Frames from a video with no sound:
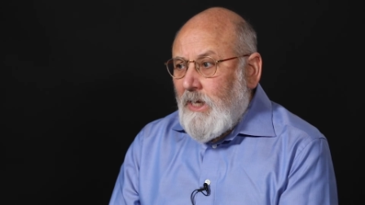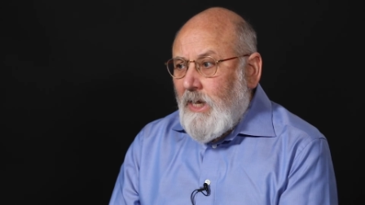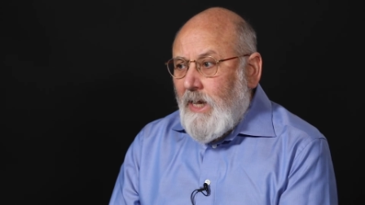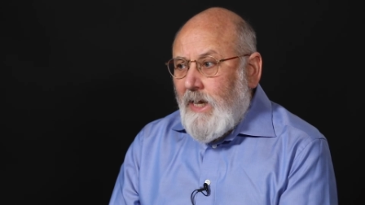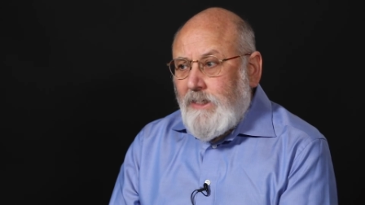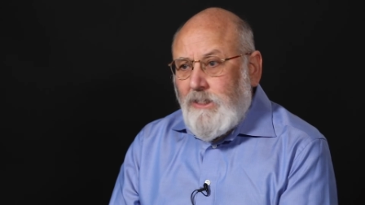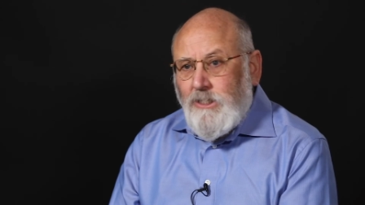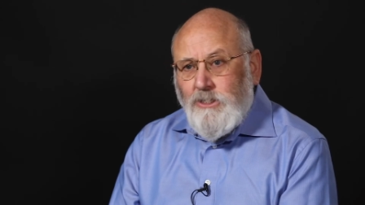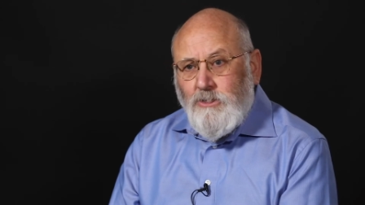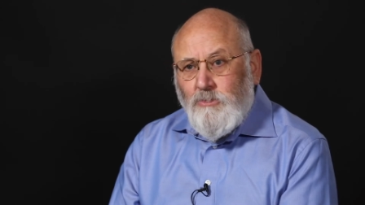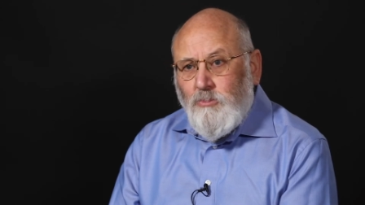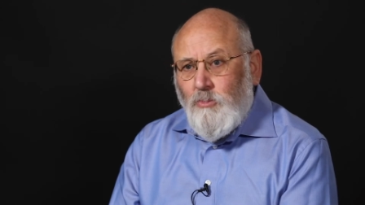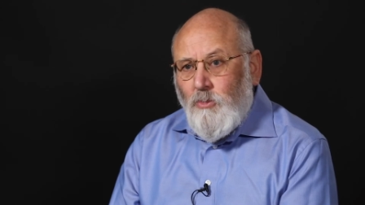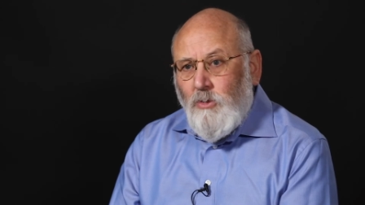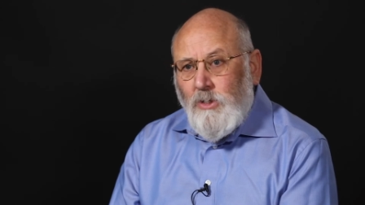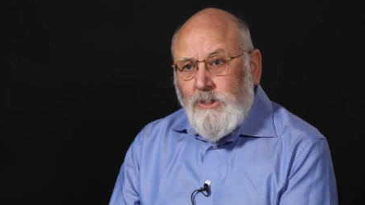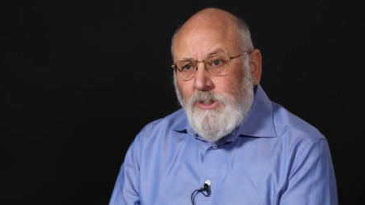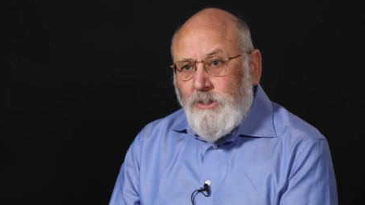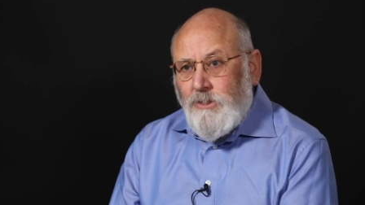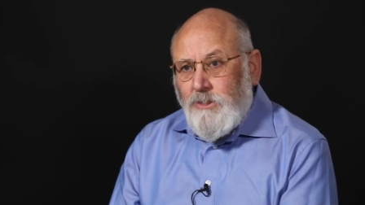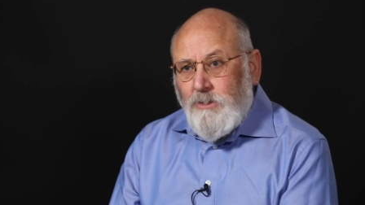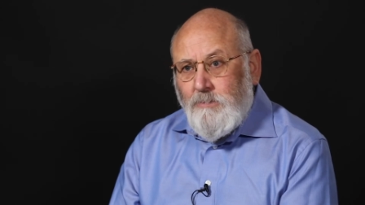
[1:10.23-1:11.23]
I just
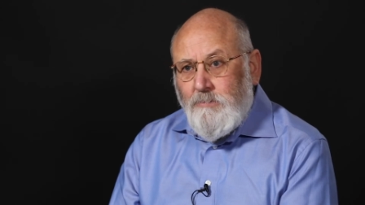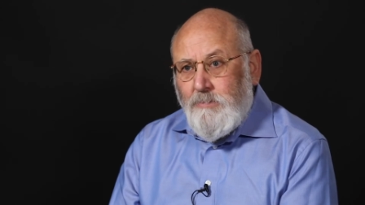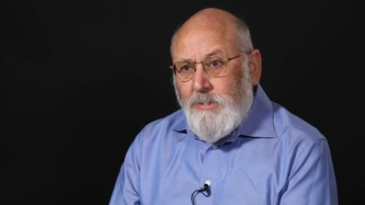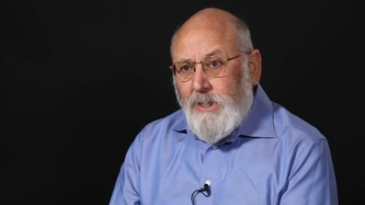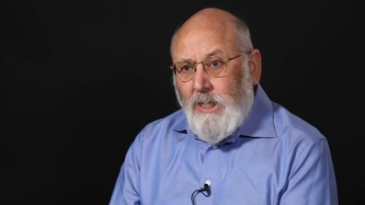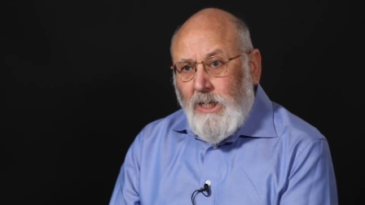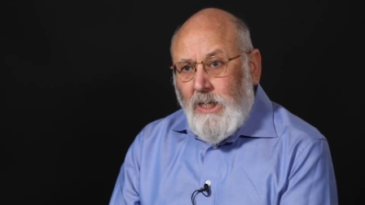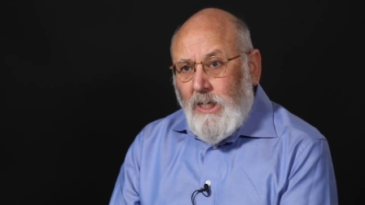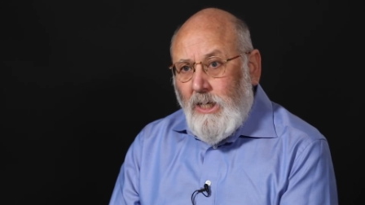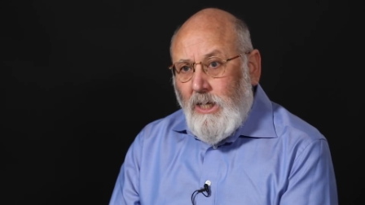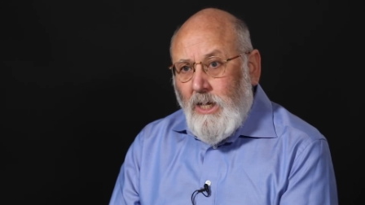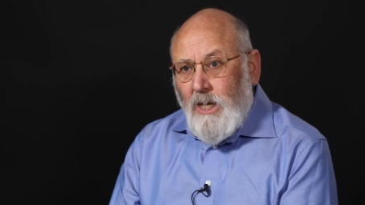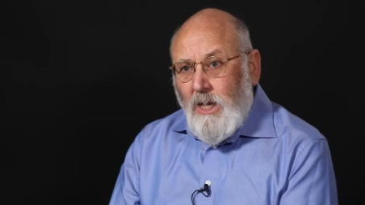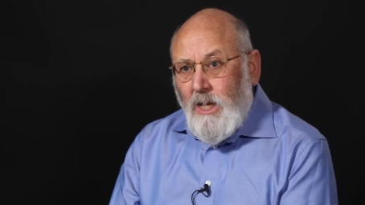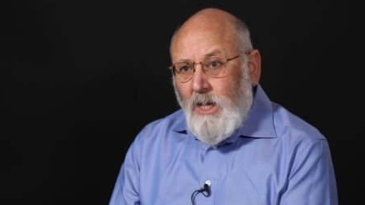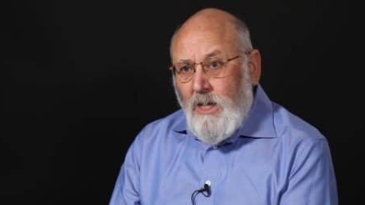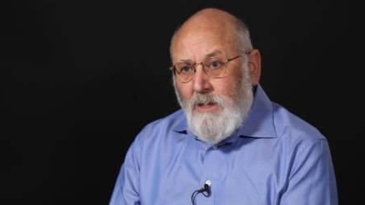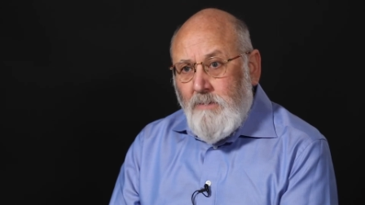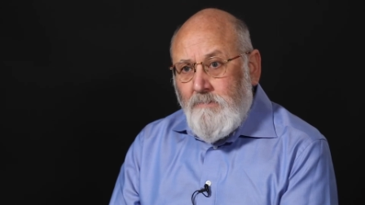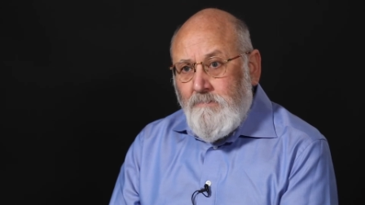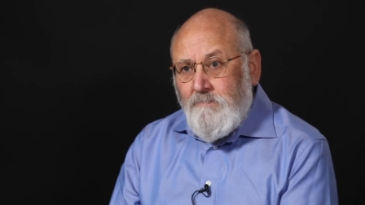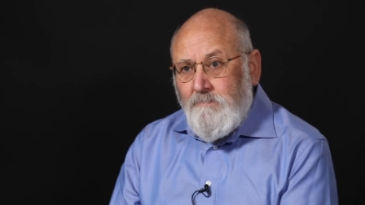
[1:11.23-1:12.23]
wanted to be,
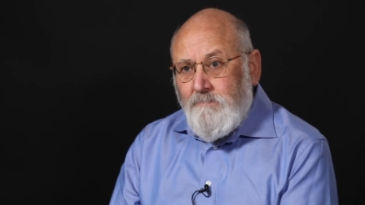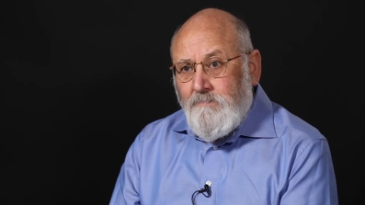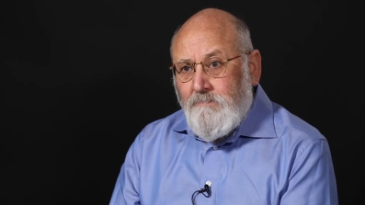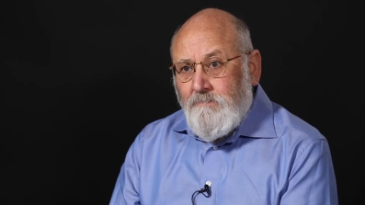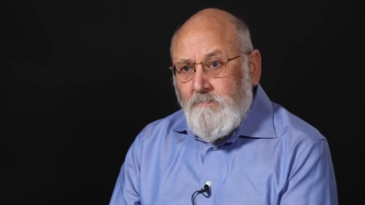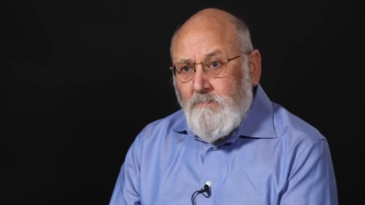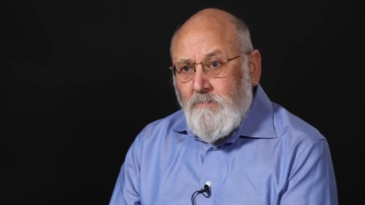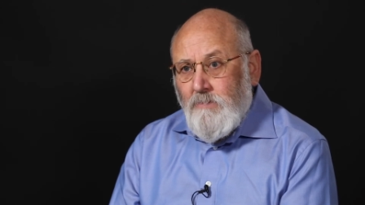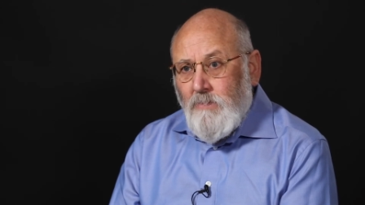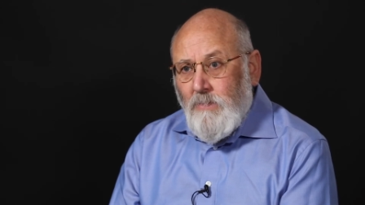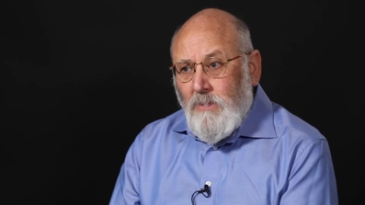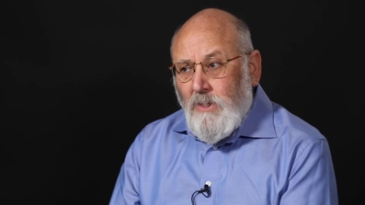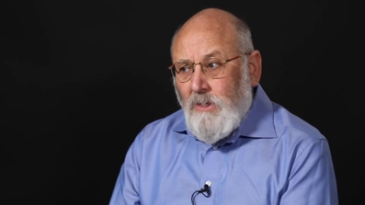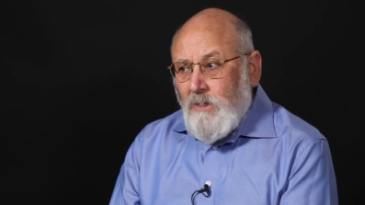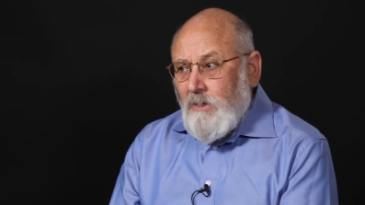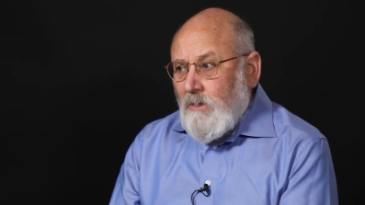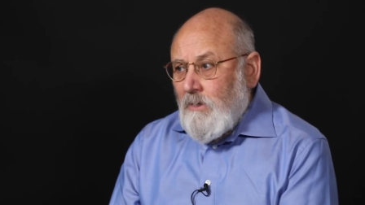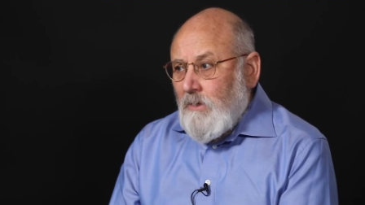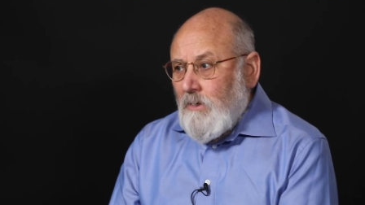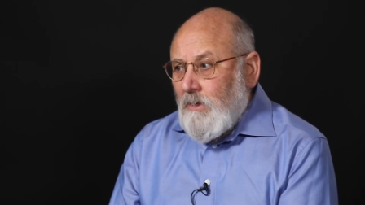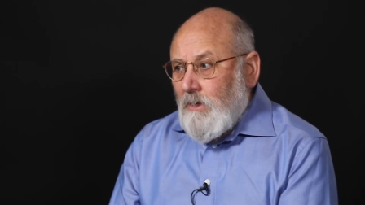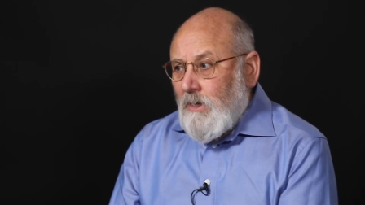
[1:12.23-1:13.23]
um,
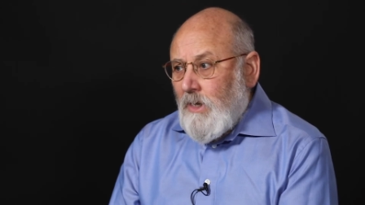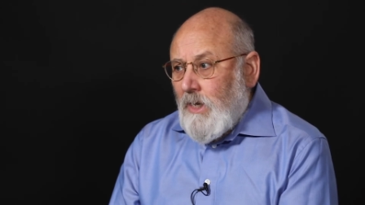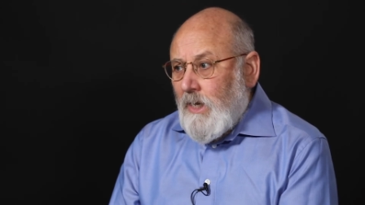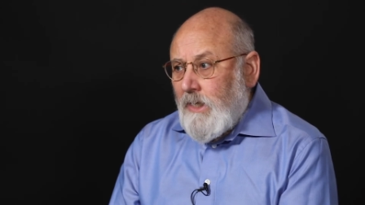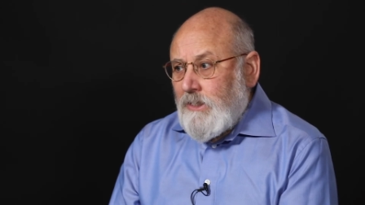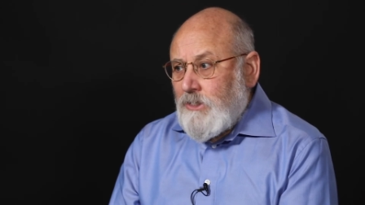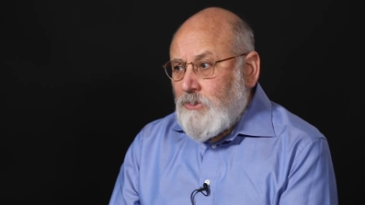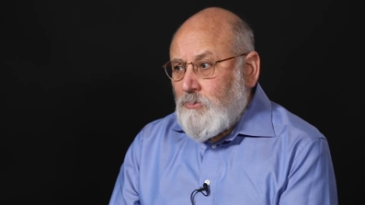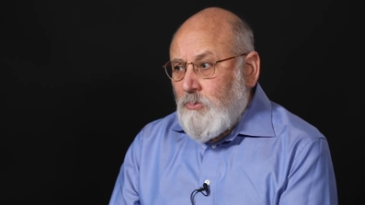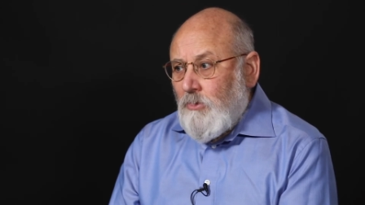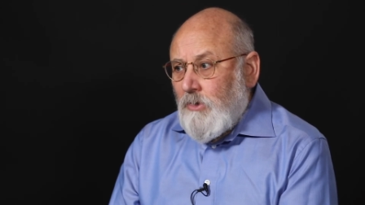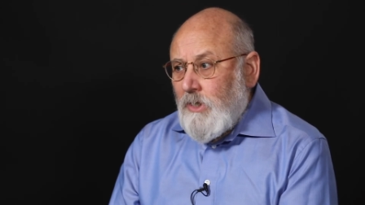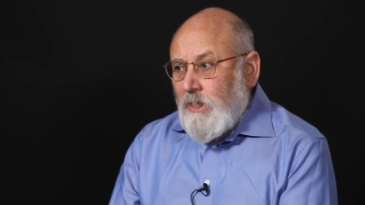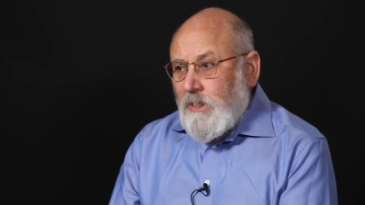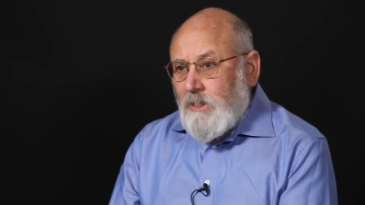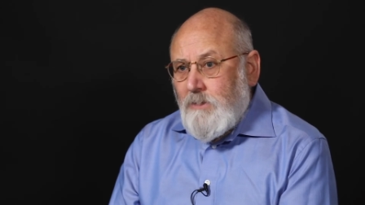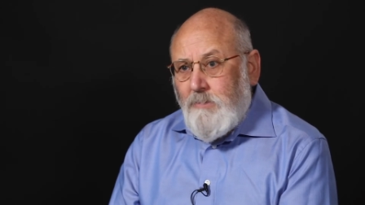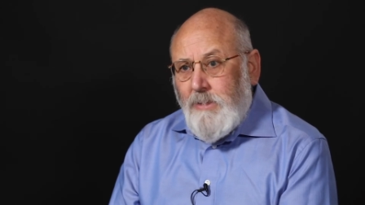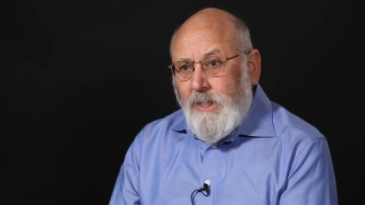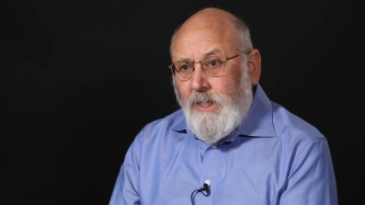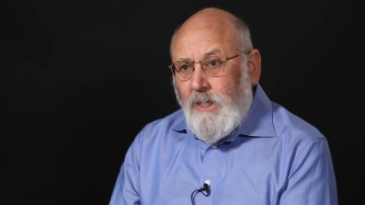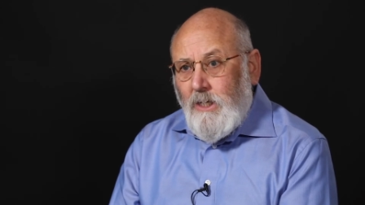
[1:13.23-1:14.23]
I just wanted
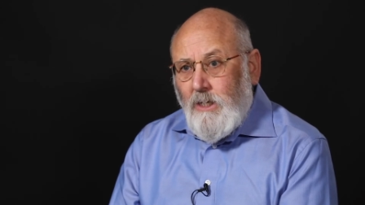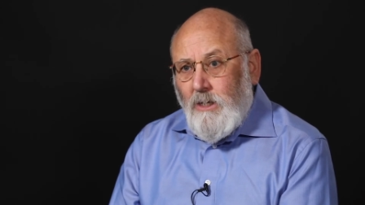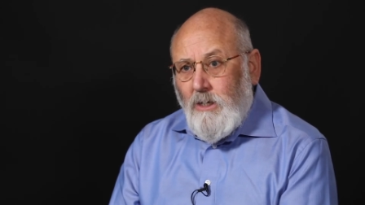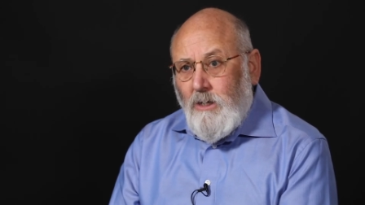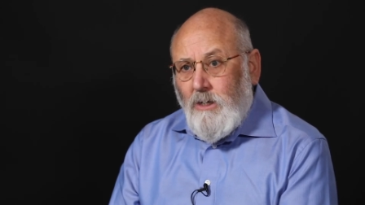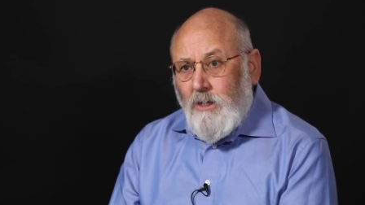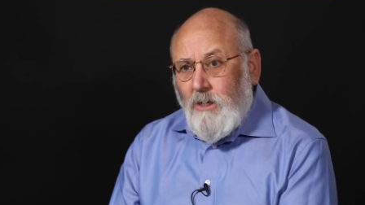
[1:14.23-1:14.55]
to be